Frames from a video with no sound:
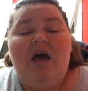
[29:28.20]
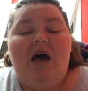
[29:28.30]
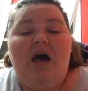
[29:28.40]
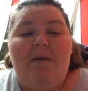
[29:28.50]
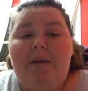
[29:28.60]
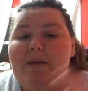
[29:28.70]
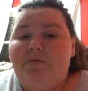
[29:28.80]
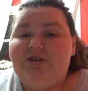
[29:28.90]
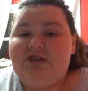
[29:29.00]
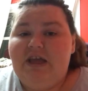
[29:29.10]
Um, I
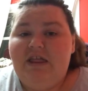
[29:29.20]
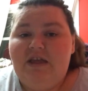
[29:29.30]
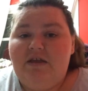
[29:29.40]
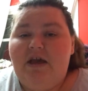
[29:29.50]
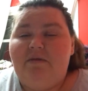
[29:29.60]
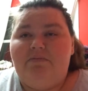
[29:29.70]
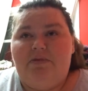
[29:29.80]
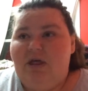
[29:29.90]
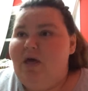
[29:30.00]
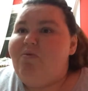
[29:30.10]
appreciate
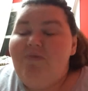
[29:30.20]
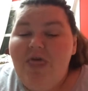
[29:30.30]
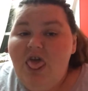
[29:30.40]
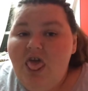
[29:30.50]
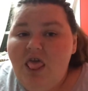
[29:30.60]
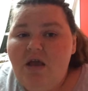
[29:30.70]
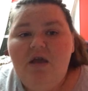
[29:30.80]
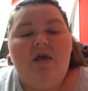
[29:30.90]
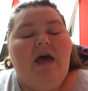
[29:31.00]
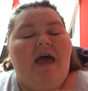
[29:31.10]
it.
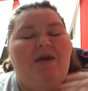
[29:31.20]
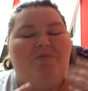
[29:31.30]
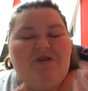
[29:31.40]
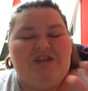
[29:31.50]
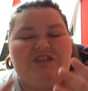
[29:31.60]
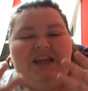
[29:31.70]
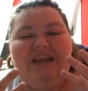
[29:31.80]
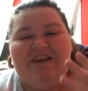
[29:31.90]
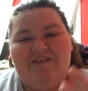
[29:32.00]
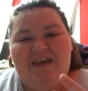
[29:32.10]
I appreciate
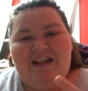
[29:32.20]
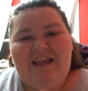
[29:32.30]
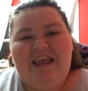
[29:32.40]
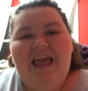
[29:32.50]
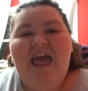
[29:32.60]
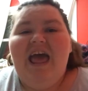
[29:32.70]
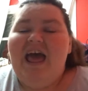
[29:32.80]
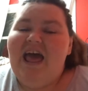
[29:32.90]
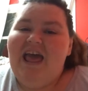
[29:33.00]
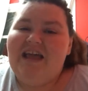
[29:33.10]
it greatly,
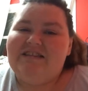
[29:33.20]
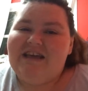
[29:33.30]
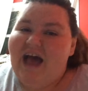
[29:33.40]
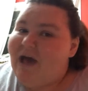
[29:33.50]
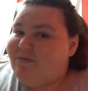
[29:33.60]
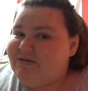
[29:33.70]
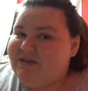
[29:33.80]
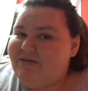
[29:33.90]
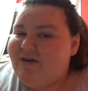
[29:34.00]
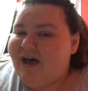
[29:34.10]
and I will see
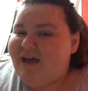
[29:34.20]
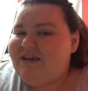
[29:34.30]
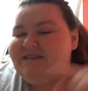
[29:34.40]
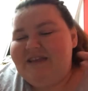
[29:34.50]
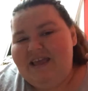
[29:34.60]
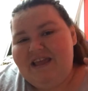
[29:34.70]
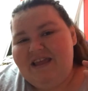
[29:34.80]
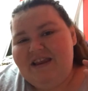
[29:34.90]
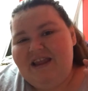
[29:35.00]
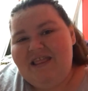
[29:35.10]
you guys
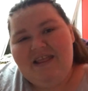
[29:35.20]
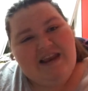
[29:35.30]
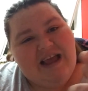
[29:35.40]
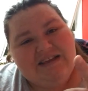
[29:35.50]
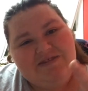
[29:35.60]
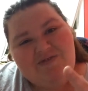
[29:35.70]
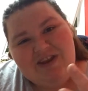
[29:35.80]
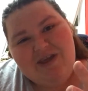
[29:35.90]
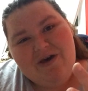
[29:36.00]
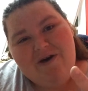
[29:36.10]
in the next
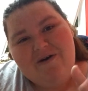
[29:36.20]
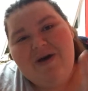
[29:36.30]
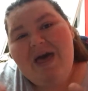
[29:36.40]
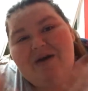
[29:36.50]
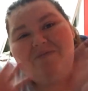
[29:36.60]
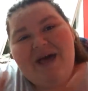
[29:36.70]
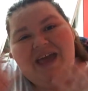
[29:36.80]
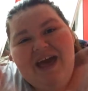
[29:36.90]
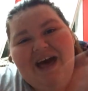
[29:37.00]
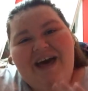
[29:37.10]
video. Bye,
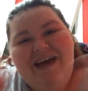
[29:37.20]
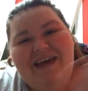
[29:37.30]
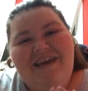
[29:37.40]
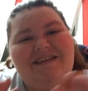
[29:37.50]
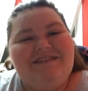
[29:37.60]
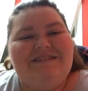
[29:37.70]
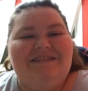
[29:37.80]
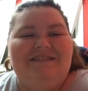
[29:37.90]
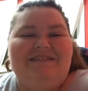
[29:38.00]
guys.